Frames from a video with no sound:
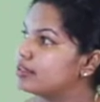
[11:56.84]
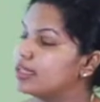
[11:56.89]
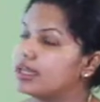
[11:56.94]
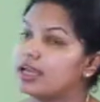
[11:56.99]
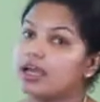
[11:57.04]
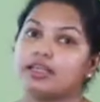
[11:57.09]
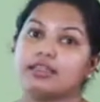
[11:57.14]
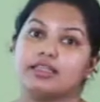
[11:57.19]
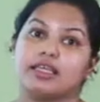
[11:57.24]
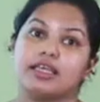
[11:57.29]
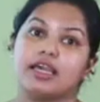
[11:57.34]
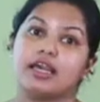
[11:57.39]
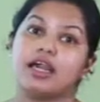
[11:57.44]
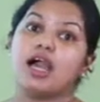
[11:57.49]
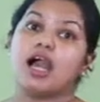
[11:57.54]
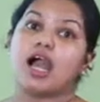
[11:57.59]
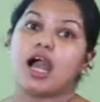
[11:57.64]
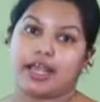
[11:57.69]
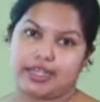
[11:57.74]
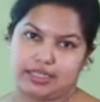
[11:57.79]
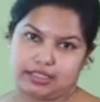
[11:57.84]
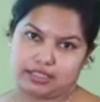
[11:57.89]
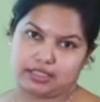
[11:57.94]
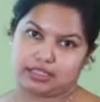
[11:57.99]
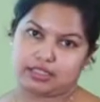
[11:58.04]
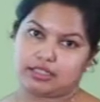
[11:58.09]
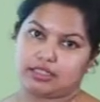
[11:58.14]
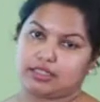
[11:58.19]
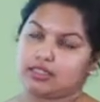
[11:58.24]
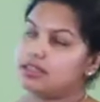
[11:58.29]
their
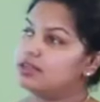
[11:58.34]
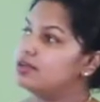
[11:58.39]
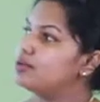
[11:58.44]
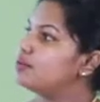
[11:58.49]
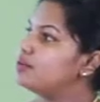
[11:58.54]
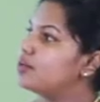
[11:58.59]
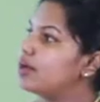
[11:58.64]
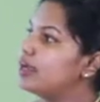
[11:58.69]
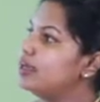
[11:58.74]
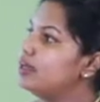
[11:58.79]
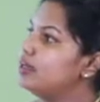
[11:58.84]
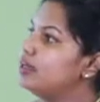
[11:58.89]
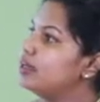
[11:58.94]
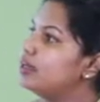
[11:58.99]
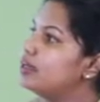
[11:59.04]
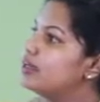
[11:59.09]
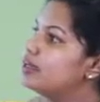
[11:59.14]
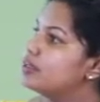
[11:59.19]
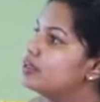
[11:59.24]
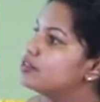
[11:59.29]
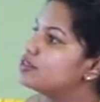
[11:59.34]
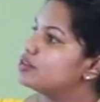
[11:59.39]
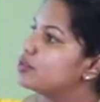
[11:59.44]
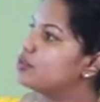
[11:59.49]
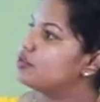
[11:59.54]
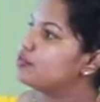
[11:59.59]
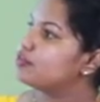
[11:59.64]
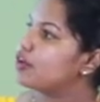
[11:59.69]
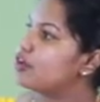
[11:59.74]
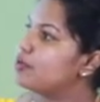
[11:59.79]
heights. Right.
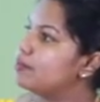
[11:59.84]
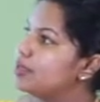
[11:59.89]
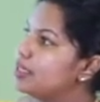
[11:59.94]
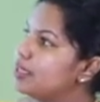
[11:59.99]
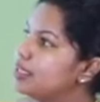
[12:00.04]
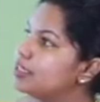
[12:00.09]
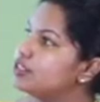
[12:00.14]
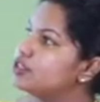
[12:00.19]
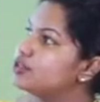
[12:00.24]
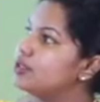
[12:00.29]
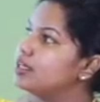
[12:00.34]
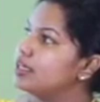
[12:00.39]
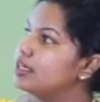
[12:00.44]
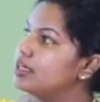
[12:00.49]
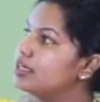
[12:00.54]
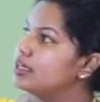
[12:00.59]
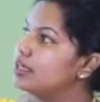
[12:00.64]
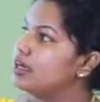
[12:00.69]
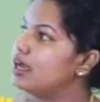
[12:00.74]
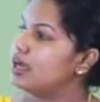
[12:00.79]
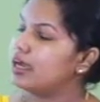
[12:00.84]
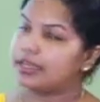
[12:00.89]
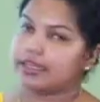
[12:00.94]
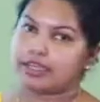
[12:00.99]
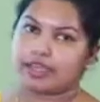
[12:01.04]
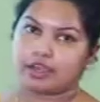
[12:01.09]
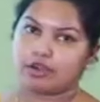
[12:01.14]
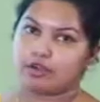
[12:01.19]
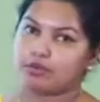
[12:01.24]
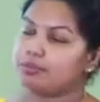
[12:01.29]
So from here to here I
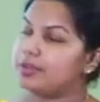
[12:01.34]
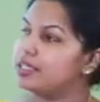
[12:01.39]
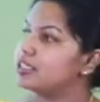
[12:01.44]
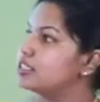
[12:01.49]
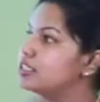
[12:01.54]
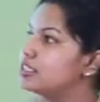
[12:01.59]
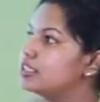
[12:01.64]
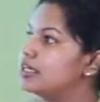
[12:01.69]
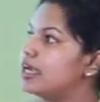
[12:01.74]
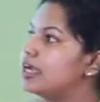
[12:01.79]
have measured